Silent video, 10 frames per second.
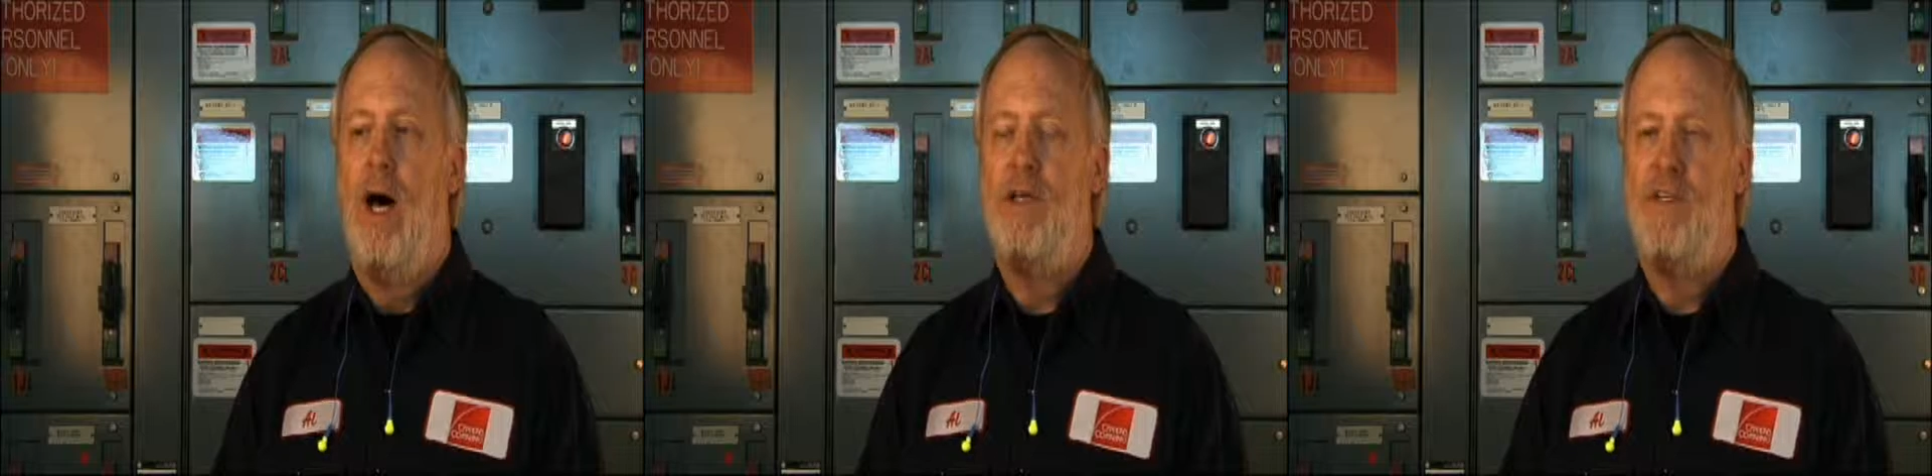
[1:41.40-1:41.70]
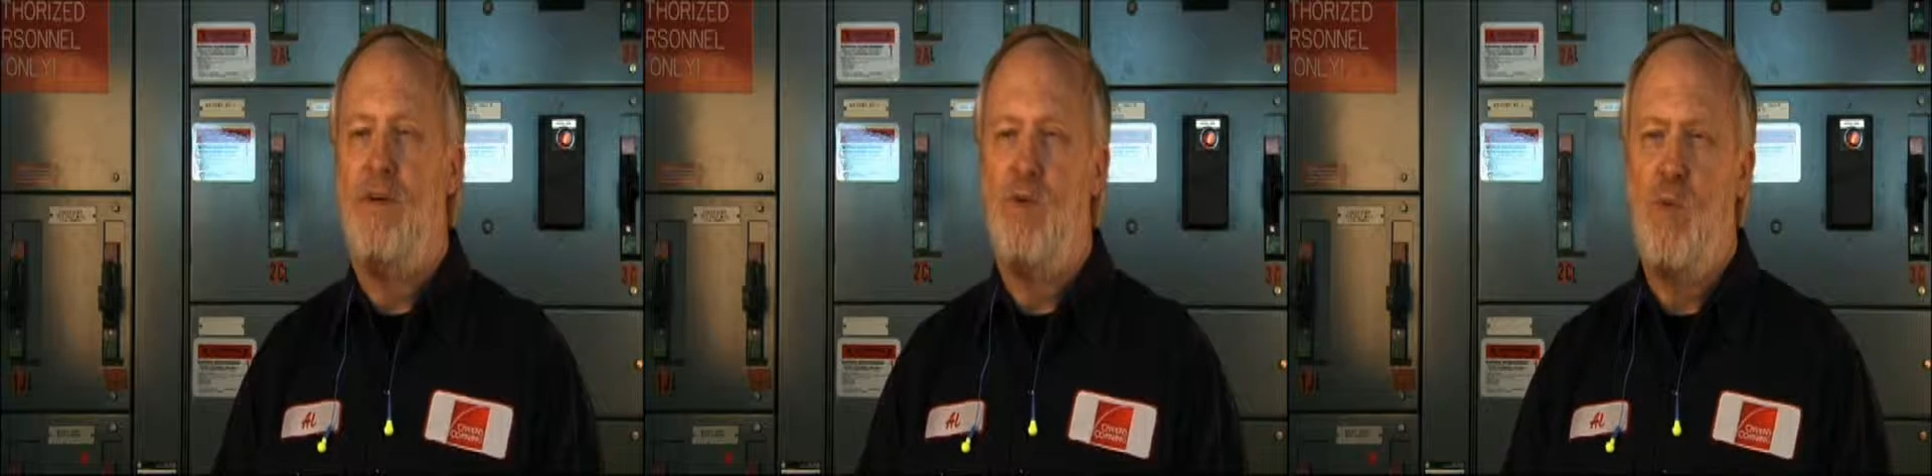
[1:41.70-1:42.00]
I
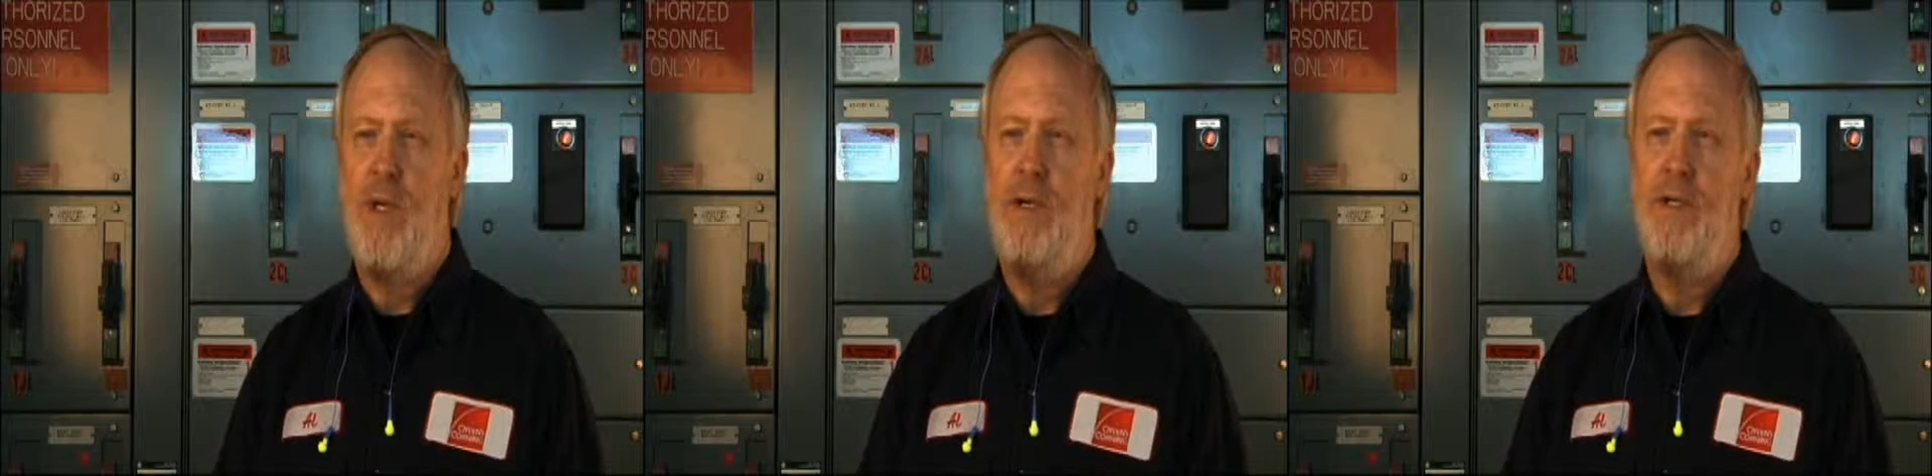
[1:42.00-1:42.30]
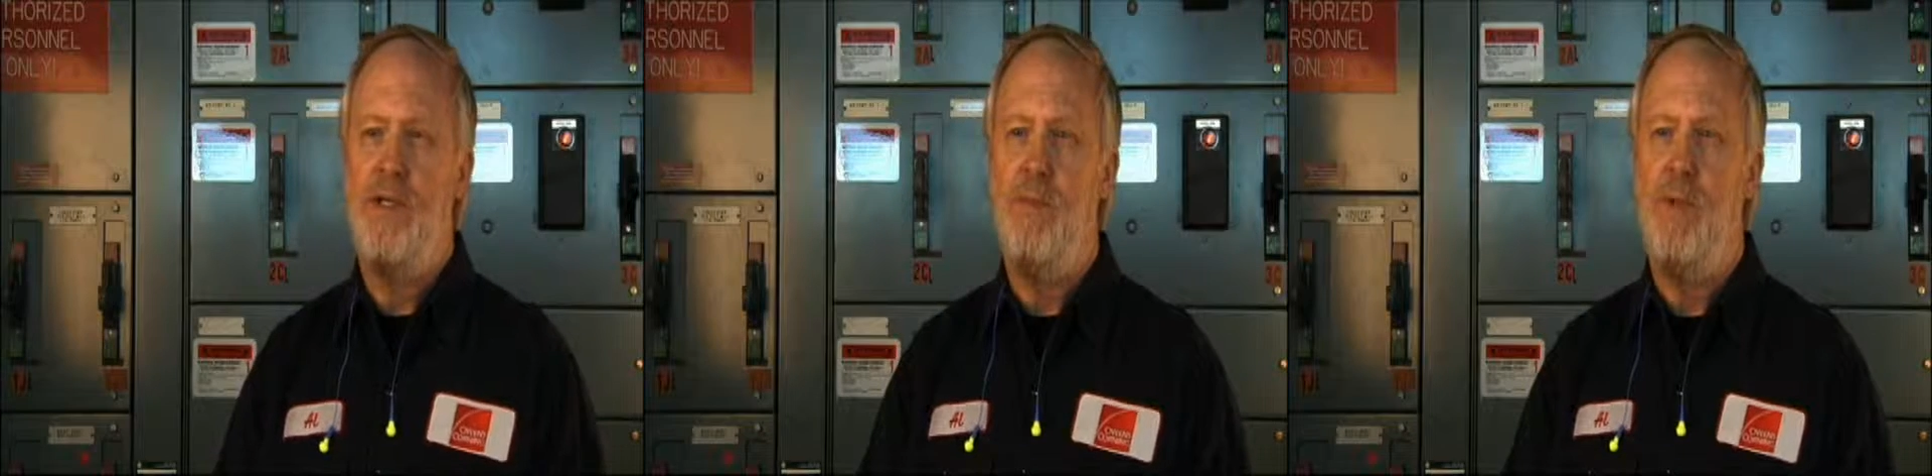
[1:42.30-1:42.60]
served 20
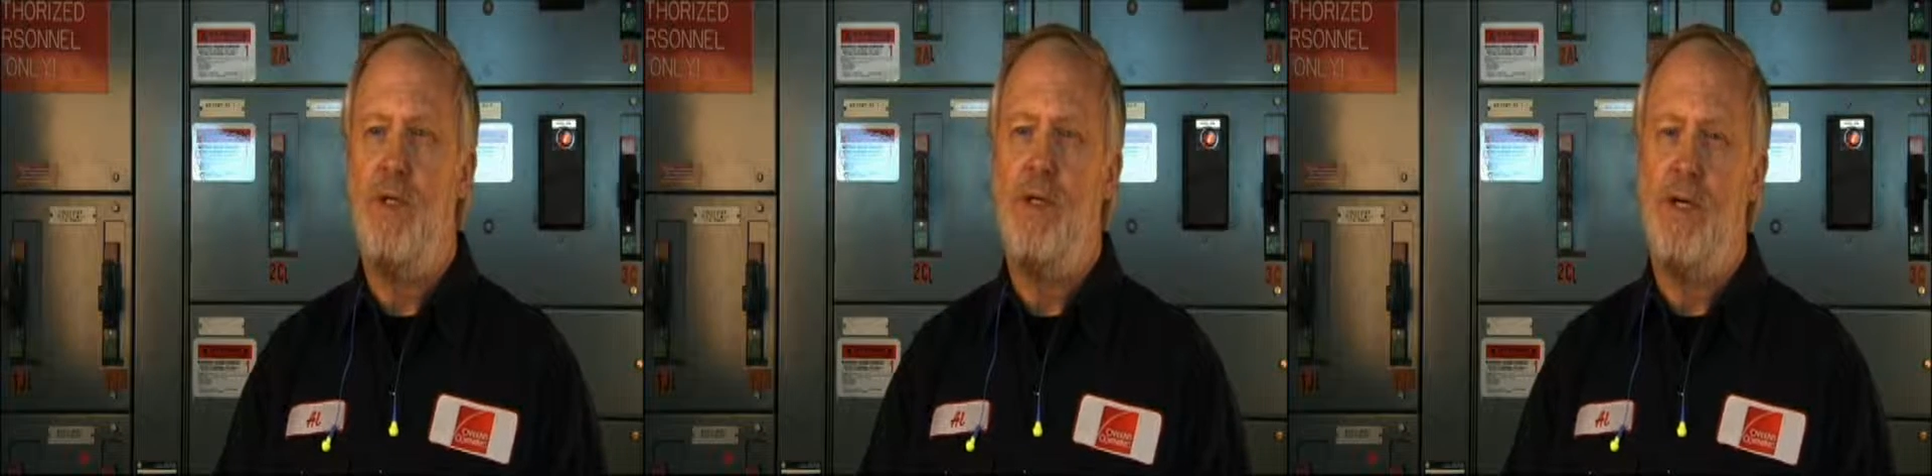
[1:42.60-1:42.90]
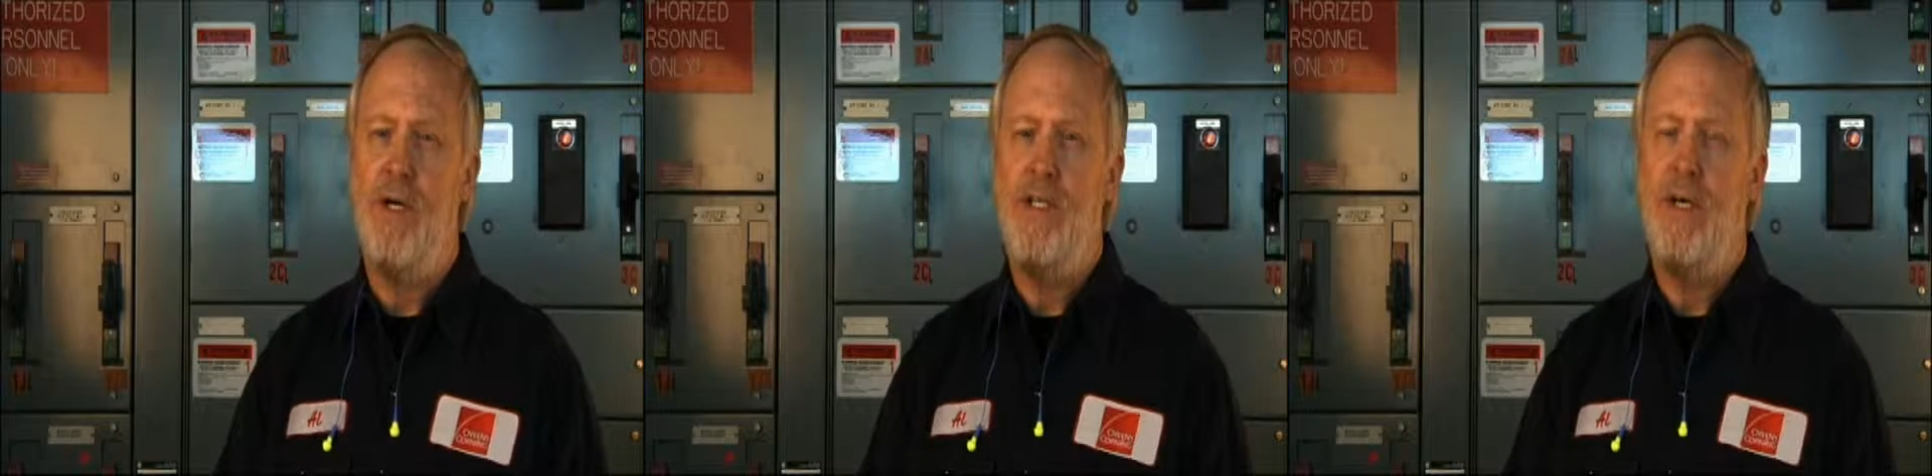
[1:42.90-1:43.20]
years in the
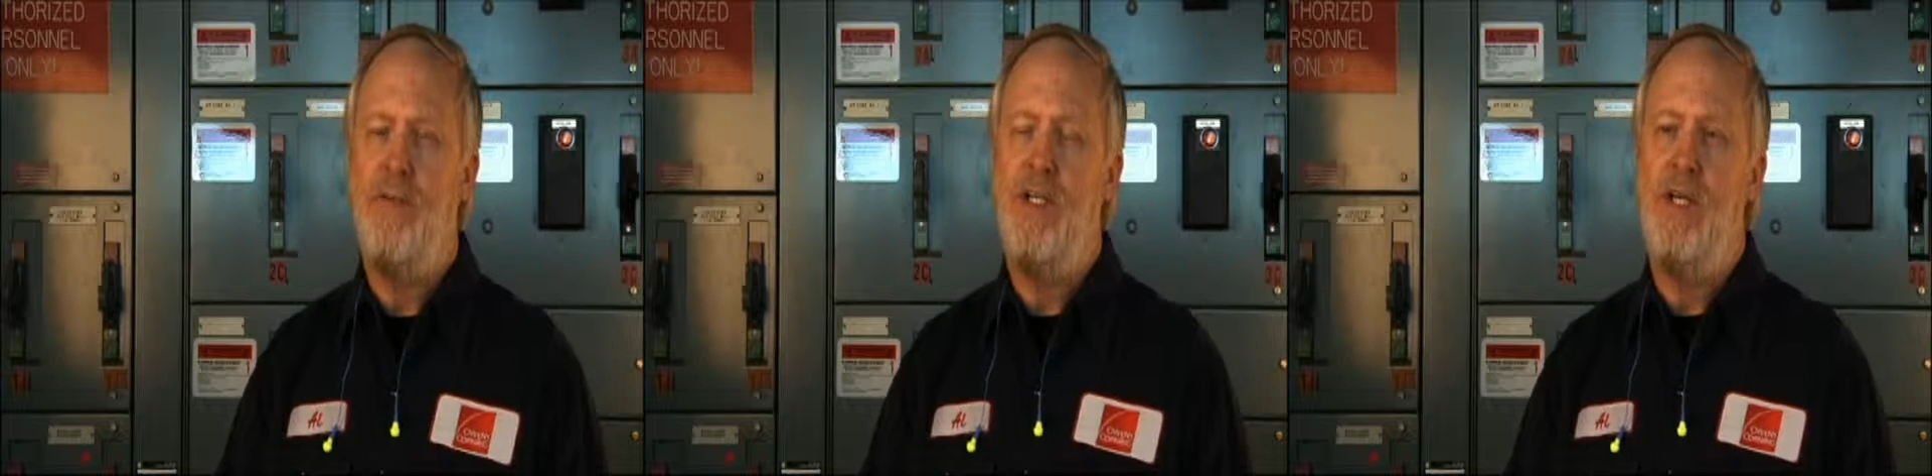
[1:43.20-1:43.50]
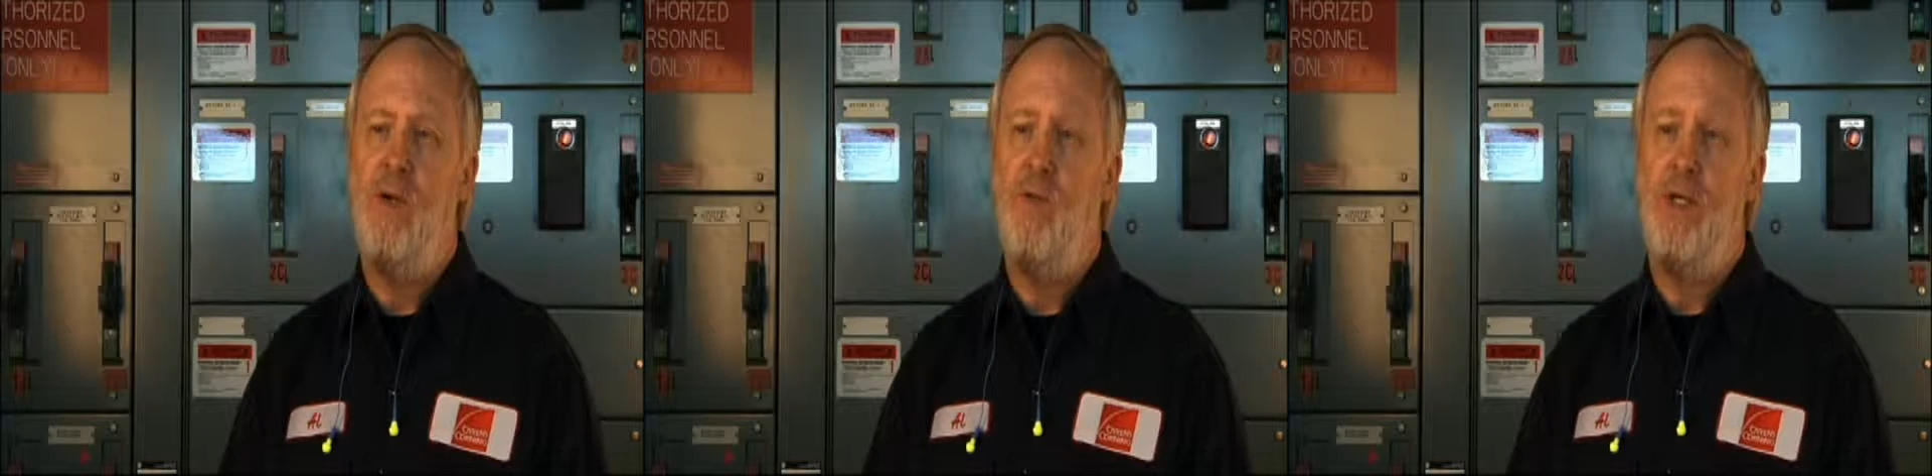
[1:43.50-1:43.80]
military,
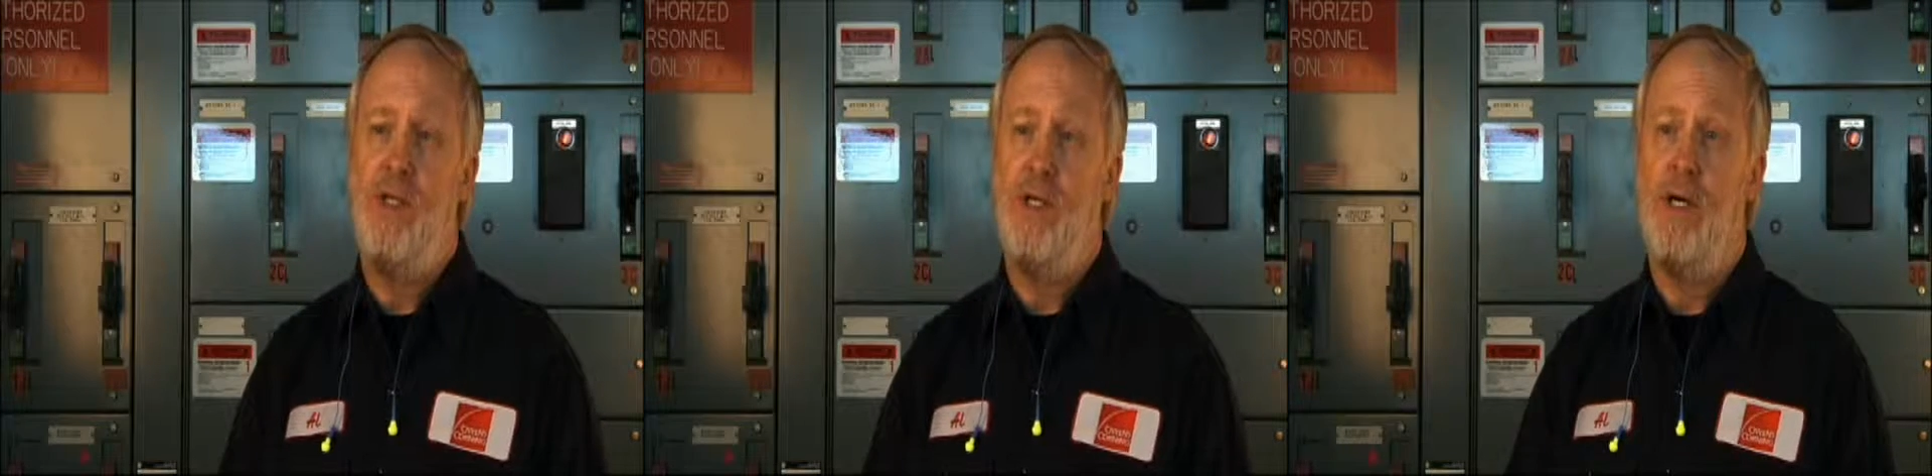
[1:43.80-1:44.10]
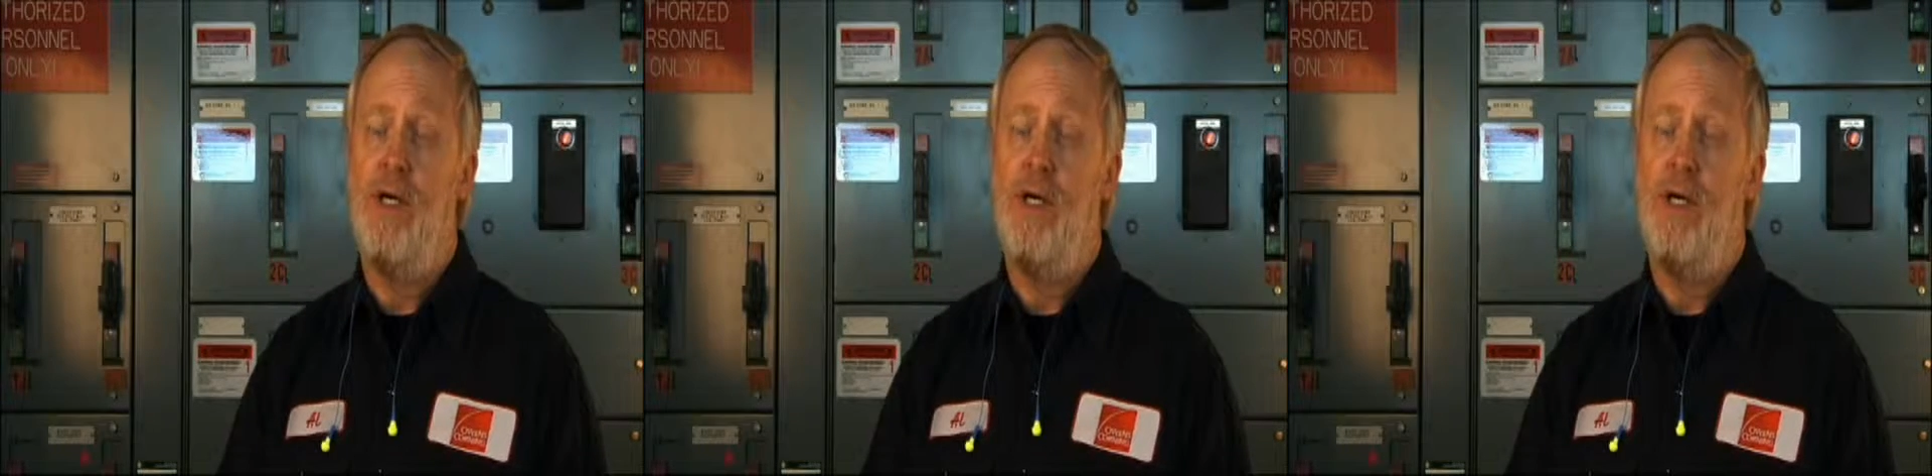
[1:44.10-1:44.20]
17 of which,